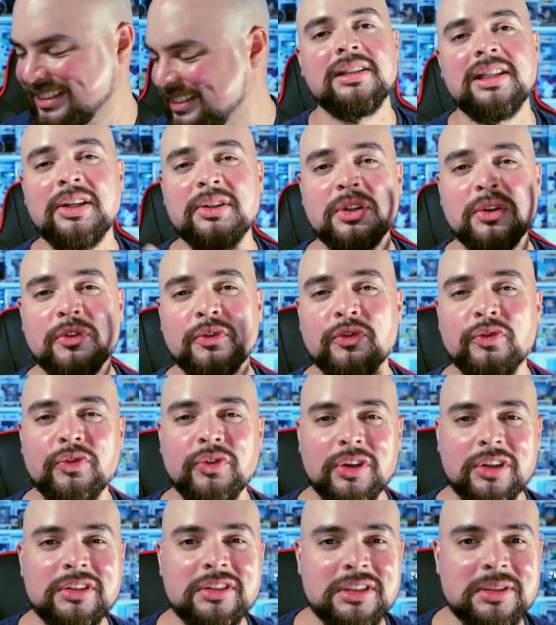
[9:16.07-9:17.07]
Now your
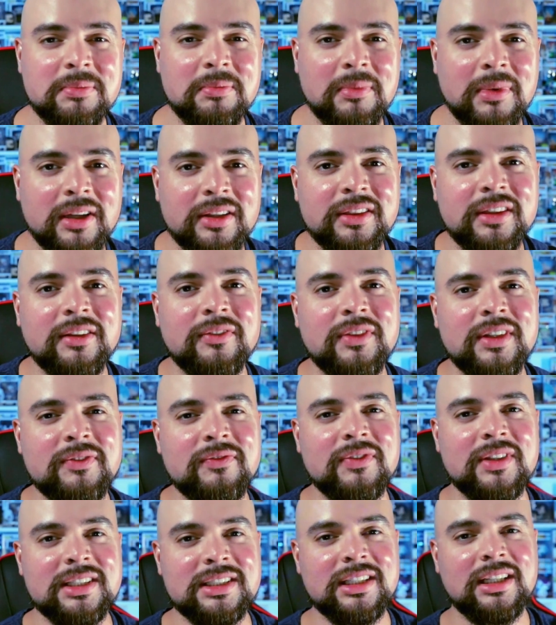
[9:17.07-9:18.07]
first month of
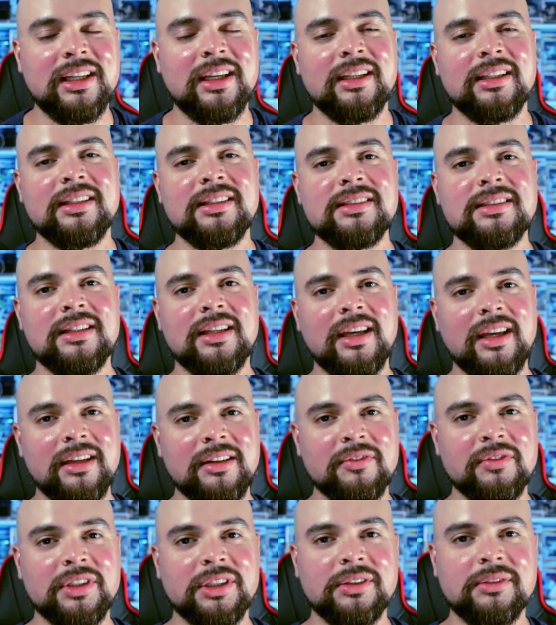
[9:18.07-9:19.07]
Invisalign is ahead
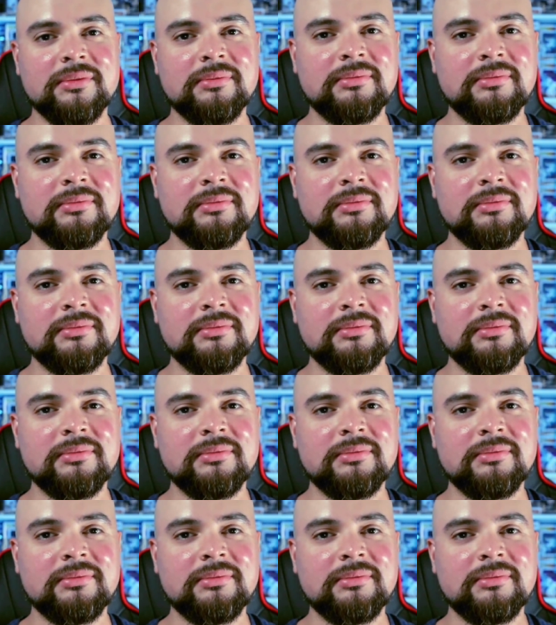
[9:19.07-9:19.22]
of you.